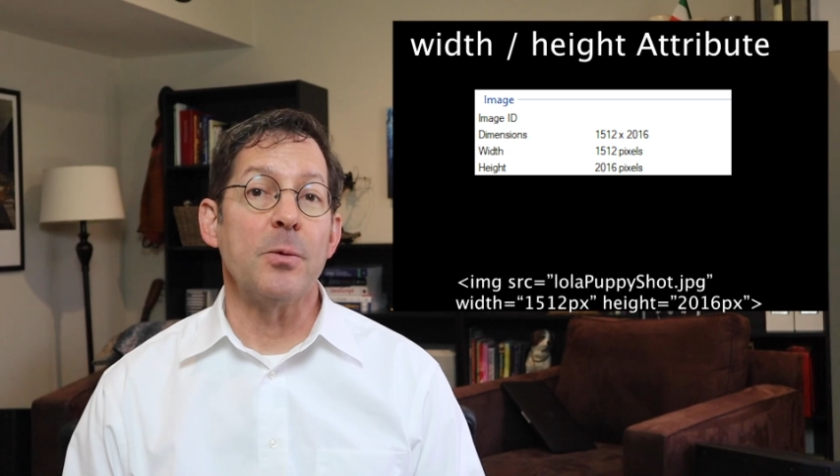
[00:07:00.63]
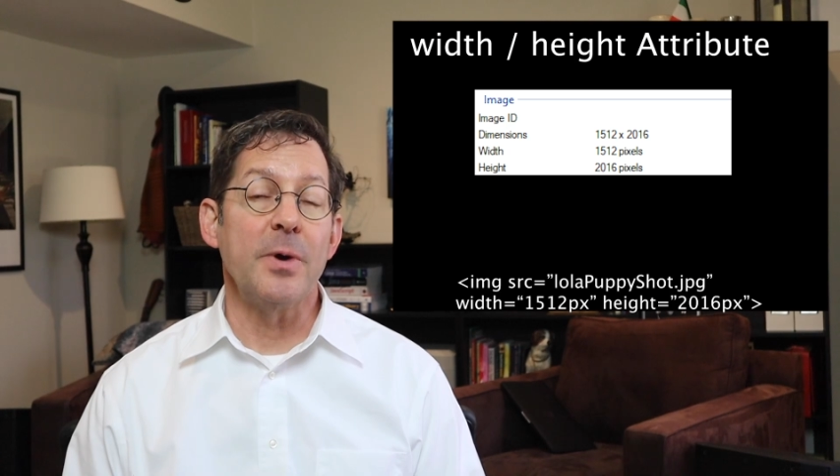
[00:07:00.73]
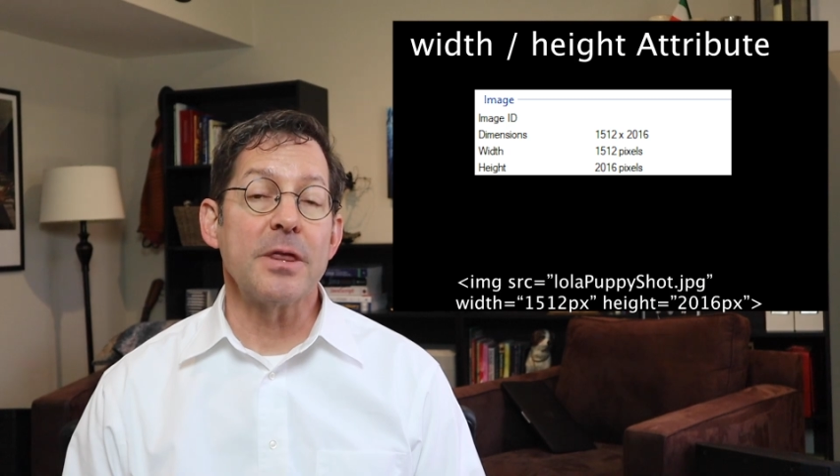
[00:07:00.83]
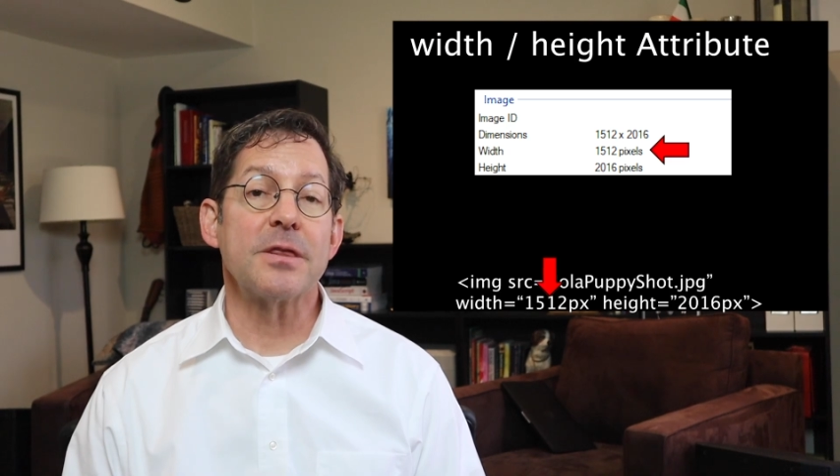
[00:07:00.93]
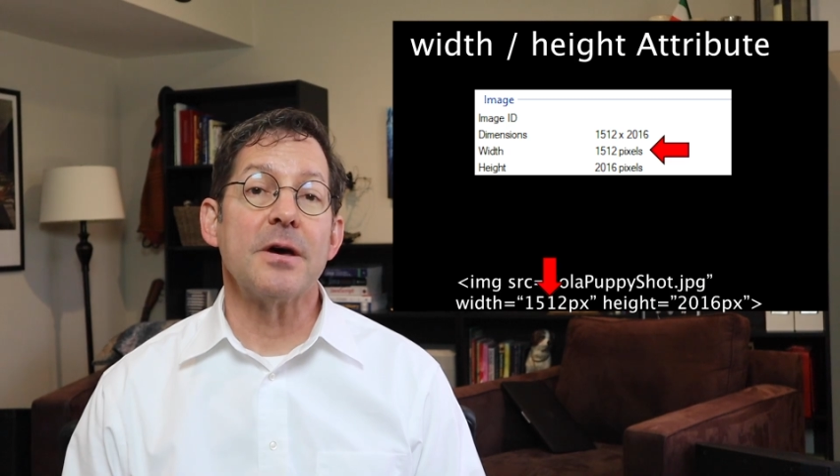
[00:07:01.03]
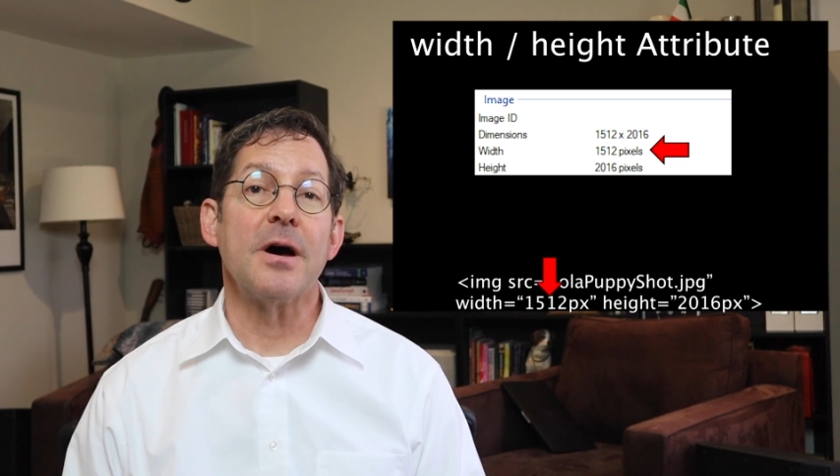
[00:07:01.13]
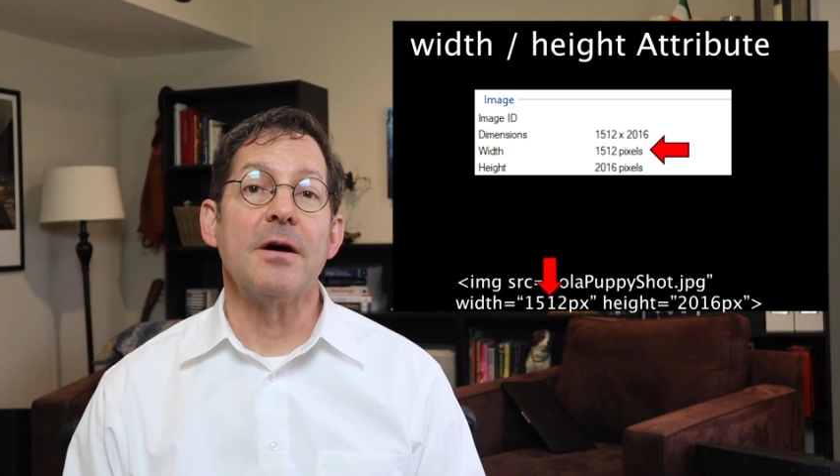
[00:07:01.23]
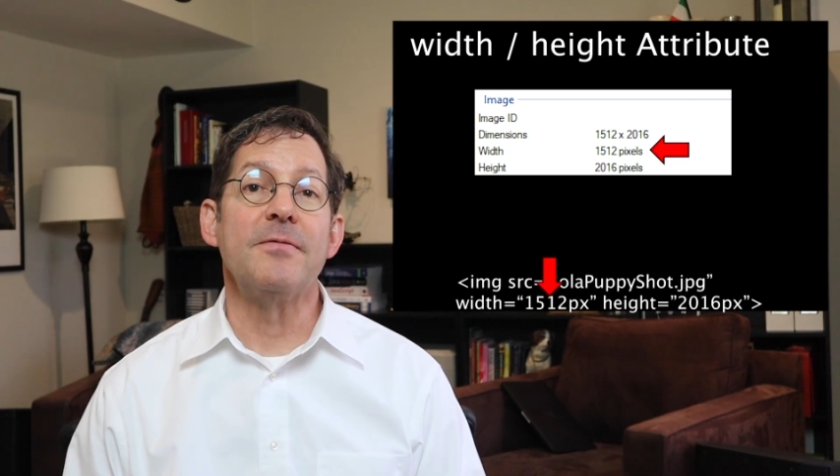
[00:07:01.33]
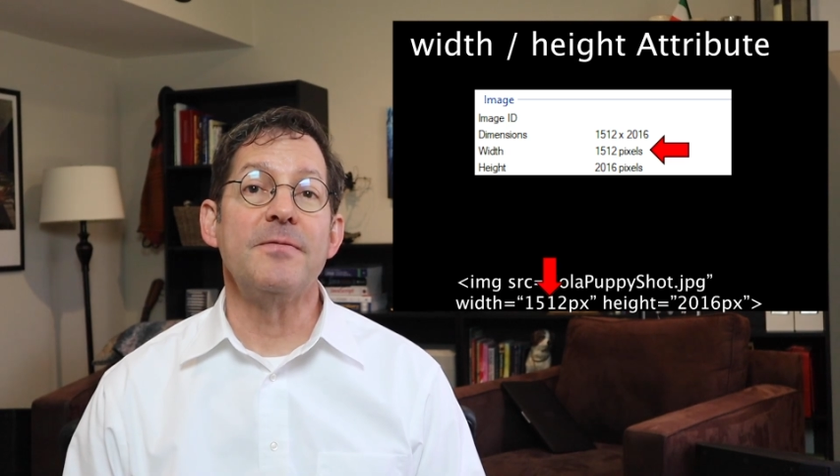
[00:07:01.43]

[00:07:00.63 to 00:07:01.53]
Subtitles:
a width of